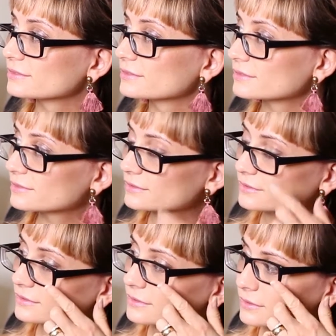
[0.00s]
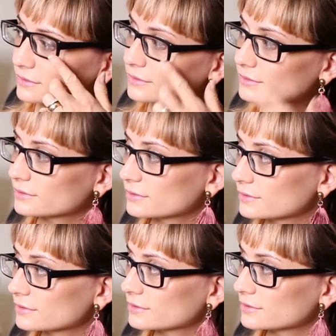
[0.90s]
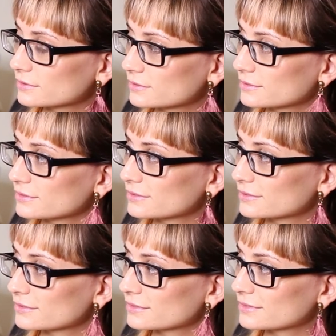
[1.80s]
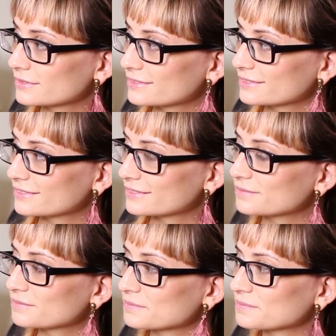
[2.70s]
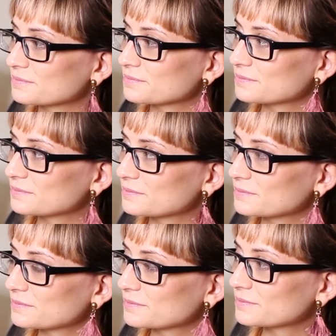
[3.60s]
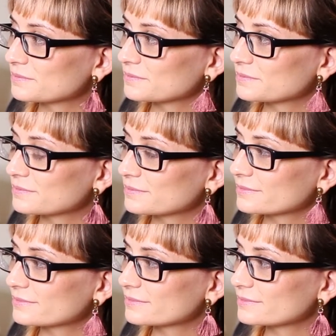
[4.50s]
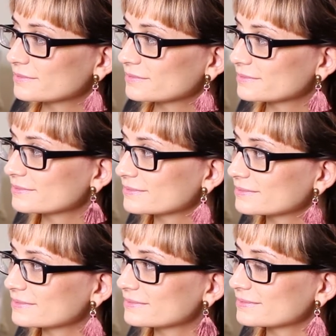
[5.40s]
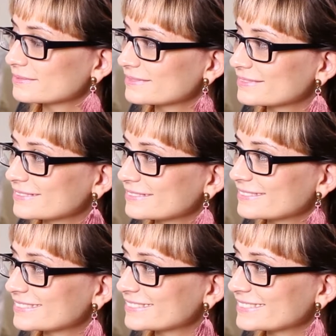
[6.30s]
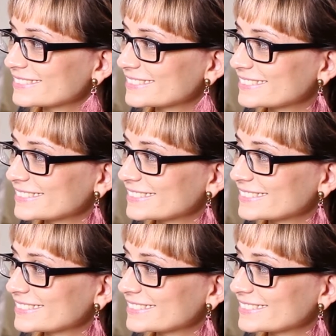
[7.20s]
This person isn't speaking.